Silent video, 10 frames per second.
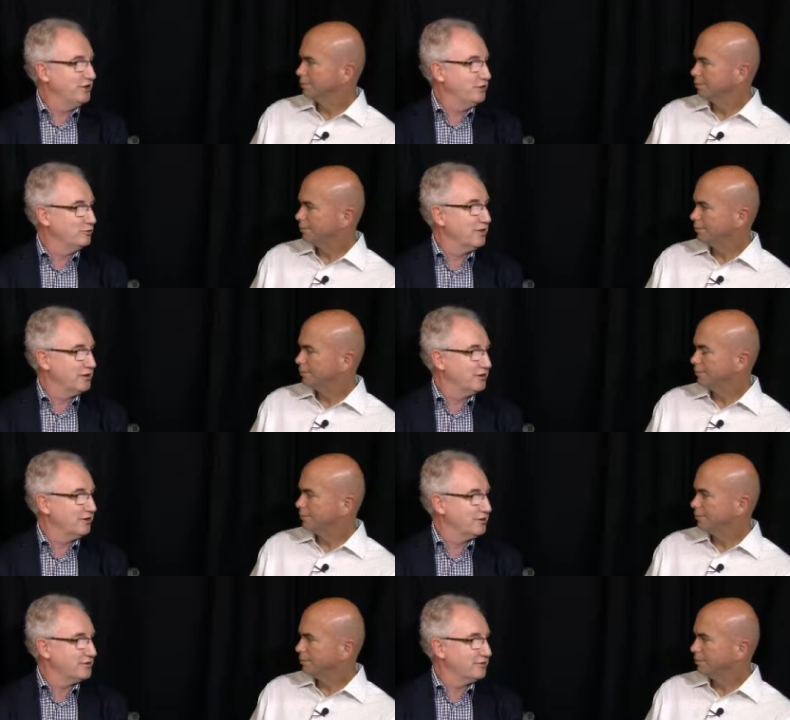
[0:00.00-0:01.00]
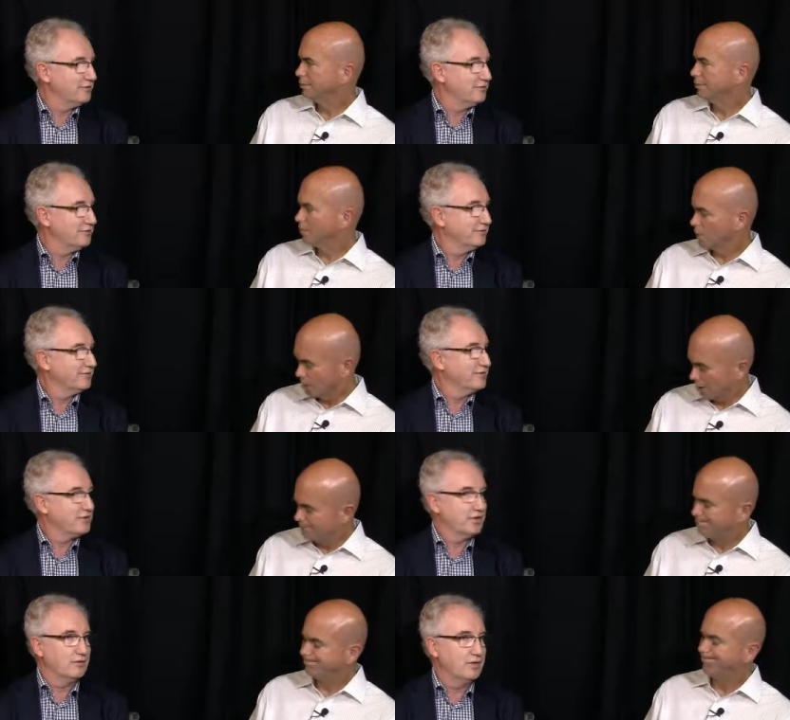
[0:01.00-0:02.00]
Speaker 1: your dedupe ratio is. Okay.
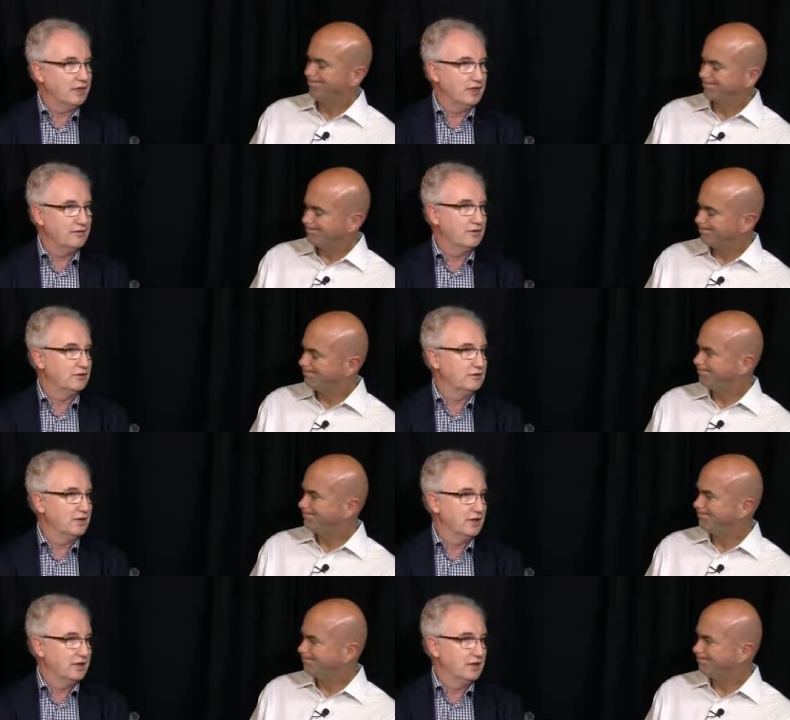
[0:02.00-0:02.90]
So we give you